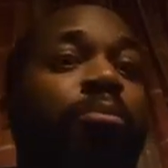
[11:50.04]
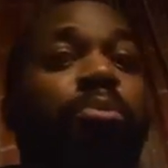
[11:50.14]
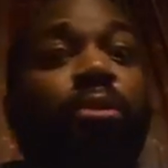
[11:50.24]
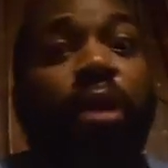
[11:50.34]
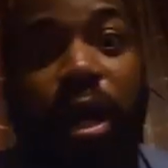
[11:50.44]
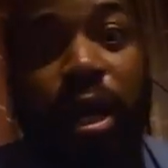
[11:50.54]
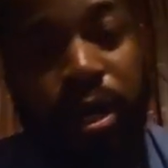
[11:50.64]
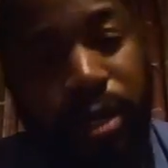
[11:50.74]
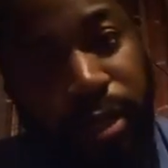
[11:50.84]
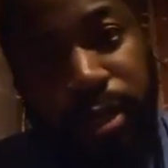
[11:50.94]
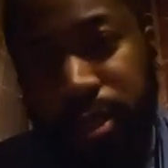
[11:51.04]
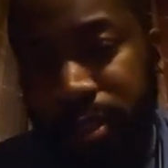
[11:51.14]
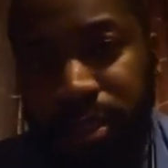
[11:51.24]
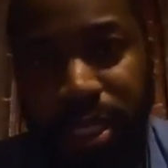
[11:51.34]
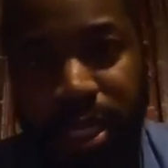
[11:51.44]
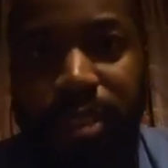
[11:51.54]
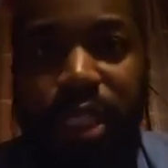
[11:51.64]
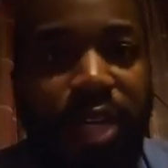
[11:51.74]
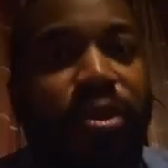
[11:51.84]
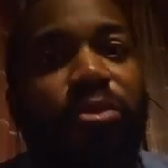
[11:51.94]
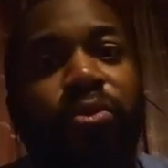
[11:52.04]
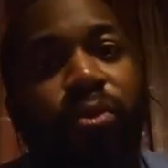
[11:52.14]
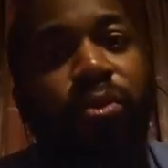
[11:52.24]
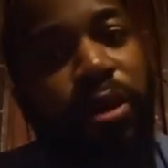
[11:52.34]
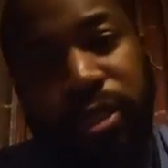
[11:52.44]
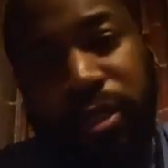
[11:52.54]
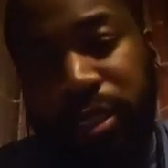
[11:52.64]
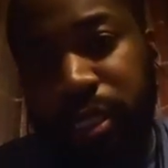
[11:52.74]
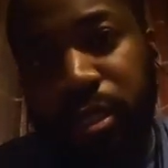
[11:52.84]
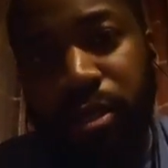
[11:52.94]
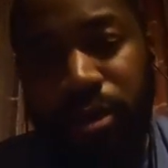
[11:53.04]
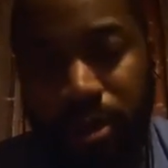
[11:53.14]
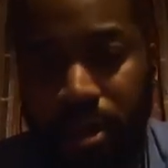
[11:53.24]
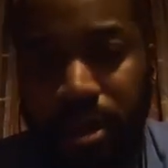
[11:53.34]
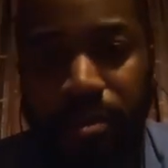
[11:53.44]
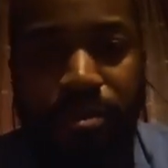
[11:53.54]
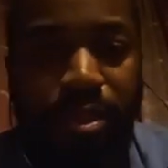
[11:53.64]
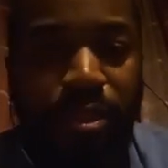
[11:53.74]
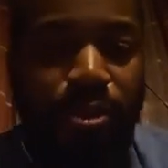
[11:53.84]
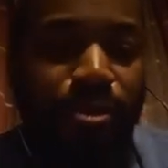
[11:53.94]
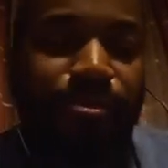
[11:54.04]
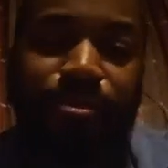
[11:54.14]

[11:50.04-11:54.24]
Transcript: bruh, it's even worse than the arm. So